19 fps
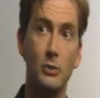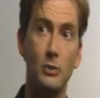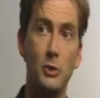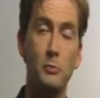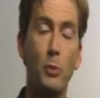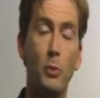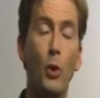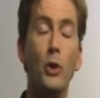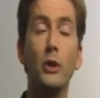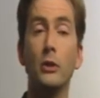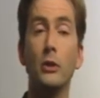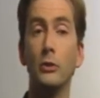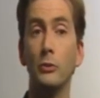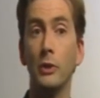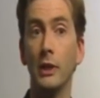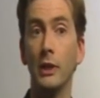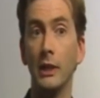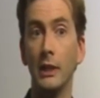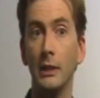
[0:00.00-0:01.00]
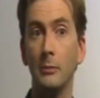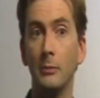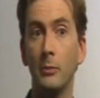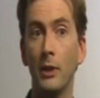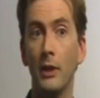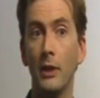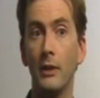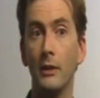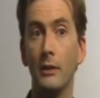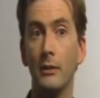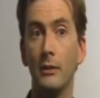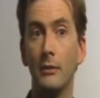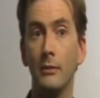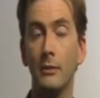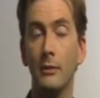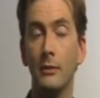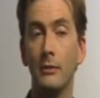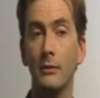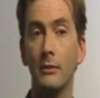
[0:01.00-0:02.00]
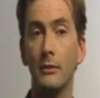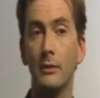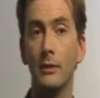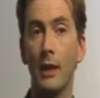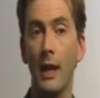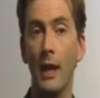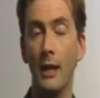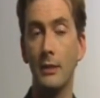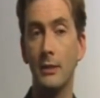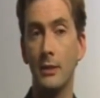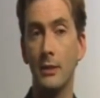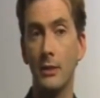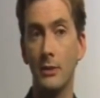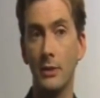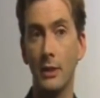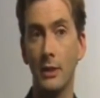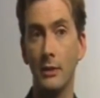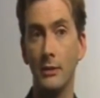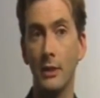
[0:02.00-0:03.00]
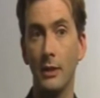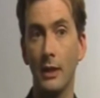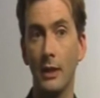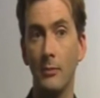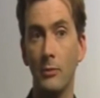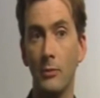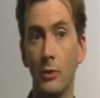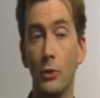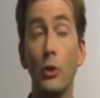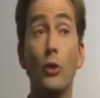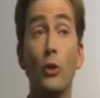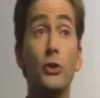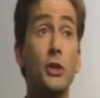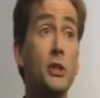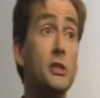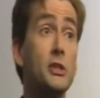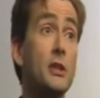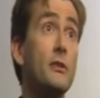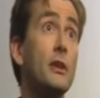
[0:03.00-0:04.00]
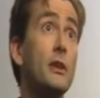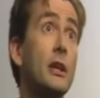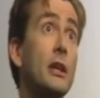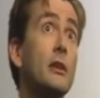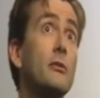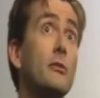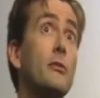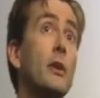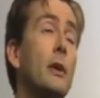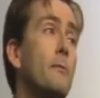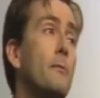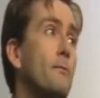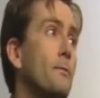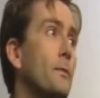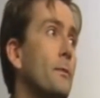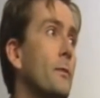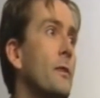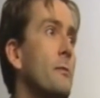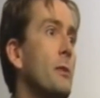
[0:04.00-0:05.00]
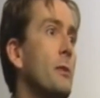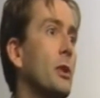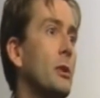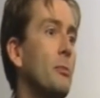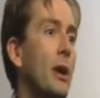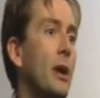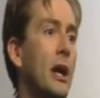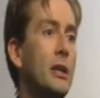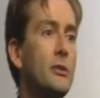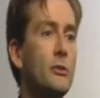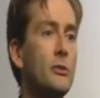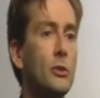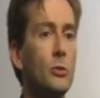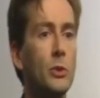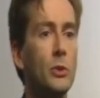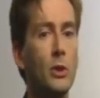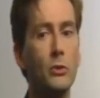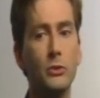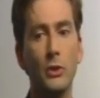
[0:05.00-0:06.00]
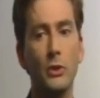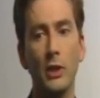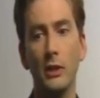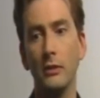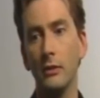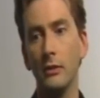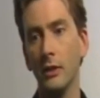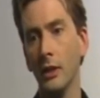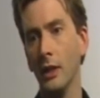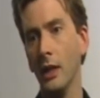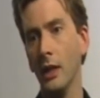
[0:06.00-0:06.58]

spoiled really by the guest stars that came through. Not just in the kind of female companion role. We also had